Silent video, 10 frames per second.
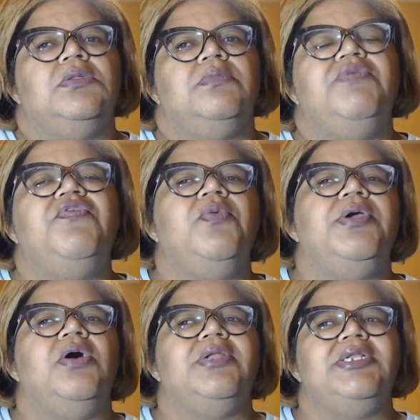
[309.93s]
before we
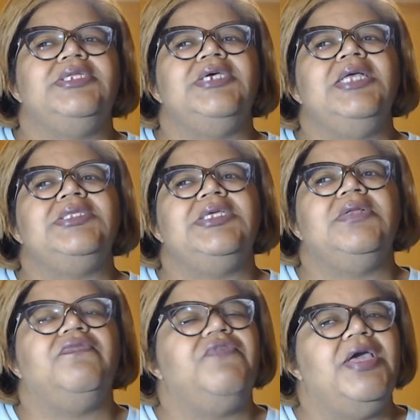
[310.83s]
go there, did y'all see
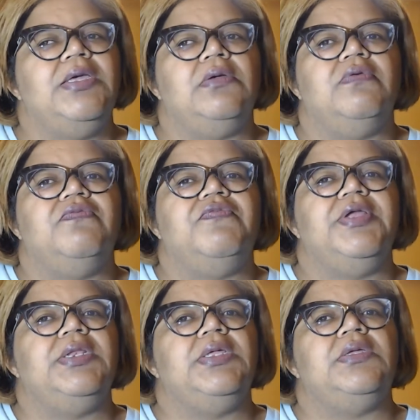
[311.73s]
them fake
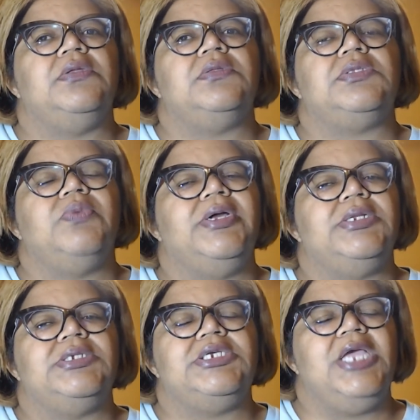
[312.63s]
Fendi
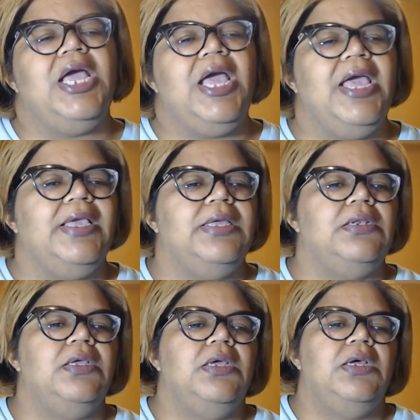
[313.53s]
sweaters she had hanging
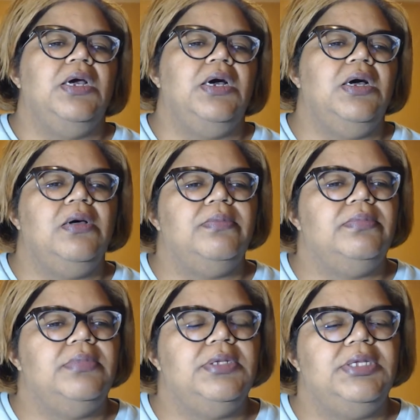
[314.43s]
up
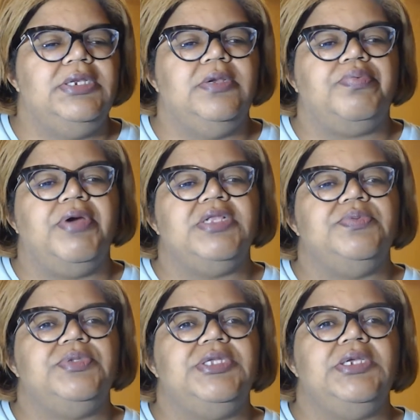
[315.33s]
in the press
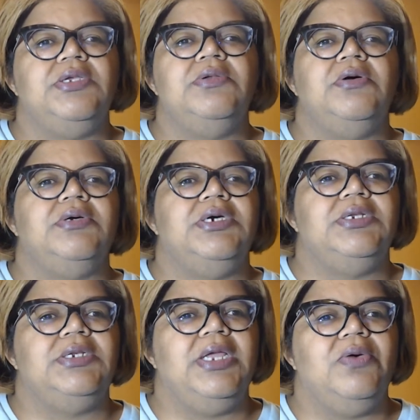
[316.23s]
boutique? You know good
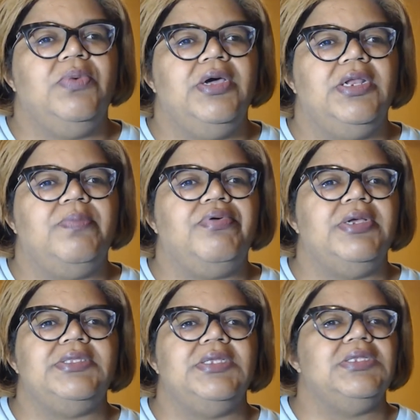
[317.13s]
and damn well that
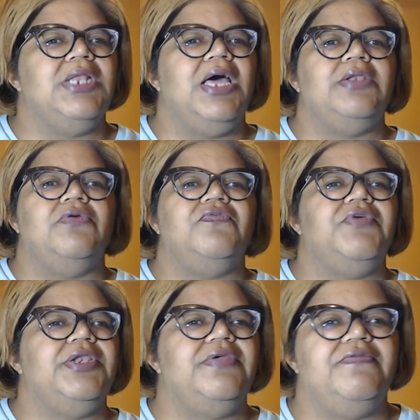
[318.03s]
press is not no
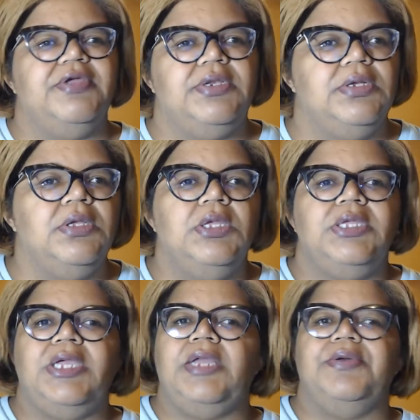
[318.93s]
Fendi vendor.
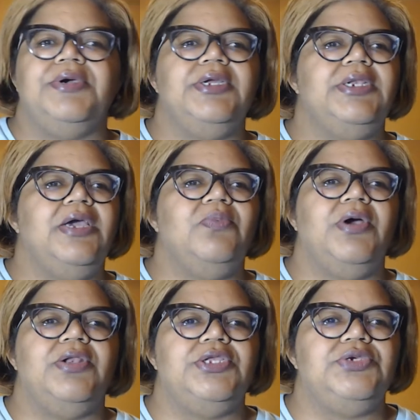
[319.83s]
Y'all know good and damn
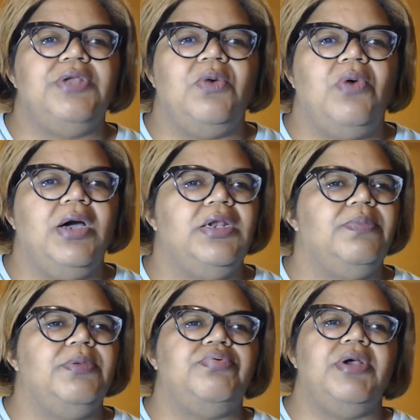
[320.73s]
well that you're not walking up
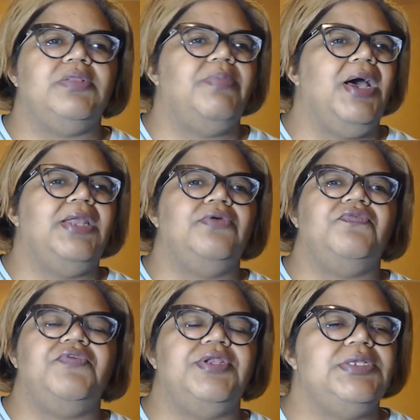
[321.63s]
in press buying no
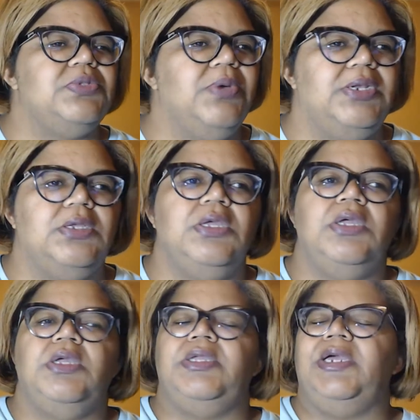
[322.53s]
Fendi sweater.
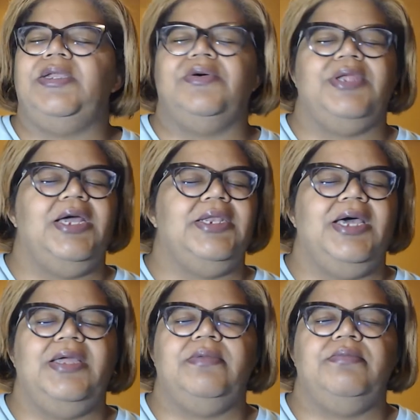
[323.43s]
Y'all know y'all not.